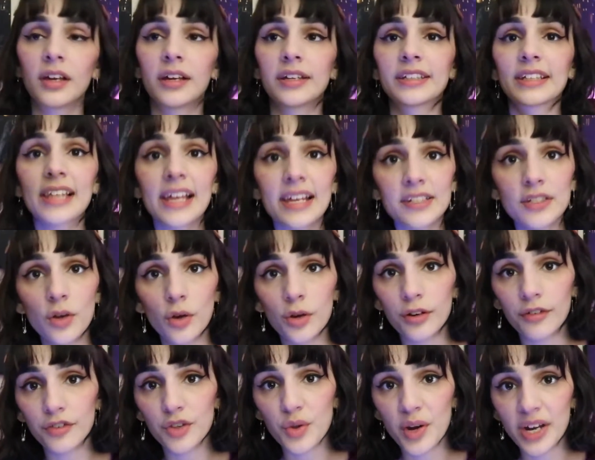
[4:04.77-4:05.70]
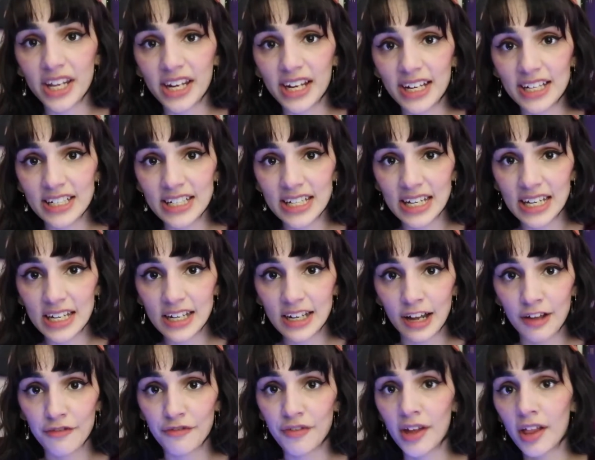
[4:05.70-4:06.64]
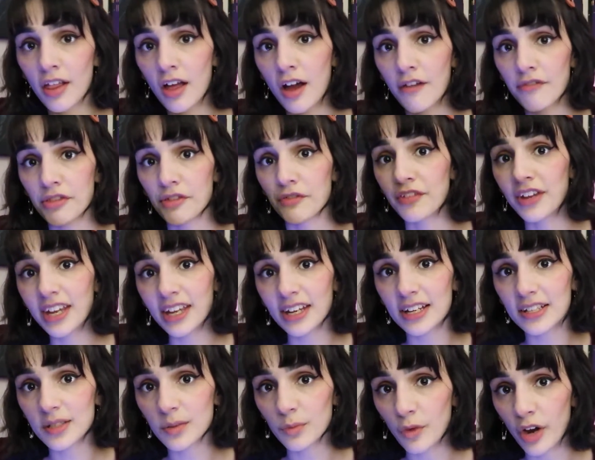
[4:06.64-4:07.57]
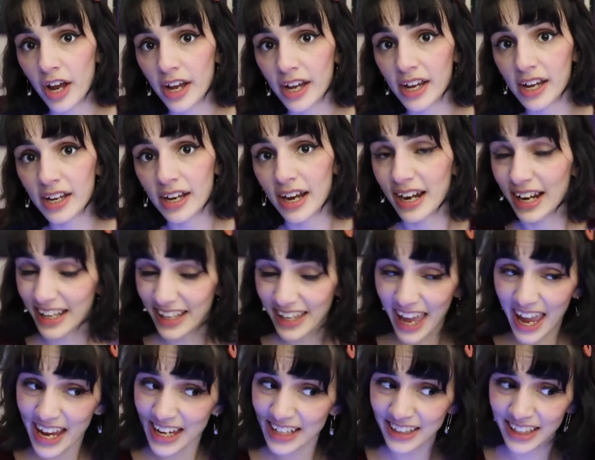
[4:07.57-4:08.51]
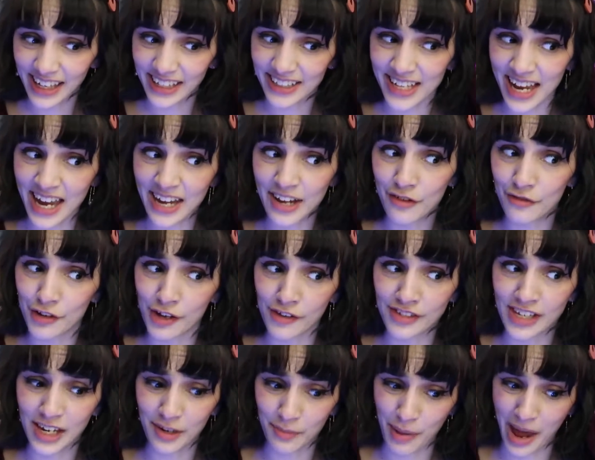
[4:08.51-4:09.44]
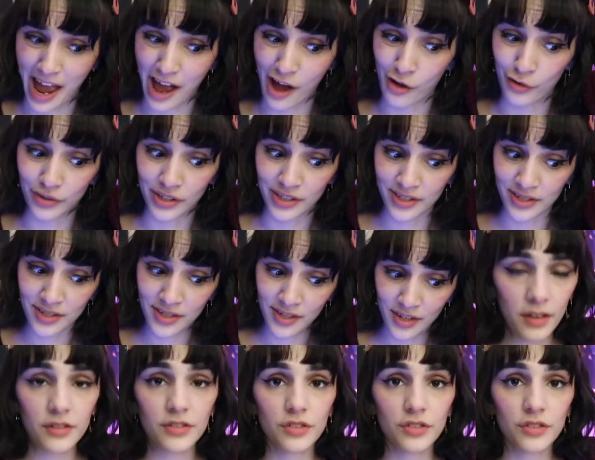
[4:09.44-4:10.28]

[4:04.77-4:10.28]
In the last quarter of 2019, I fell off the veganism wagon and I gained like 10 to 15 pounds.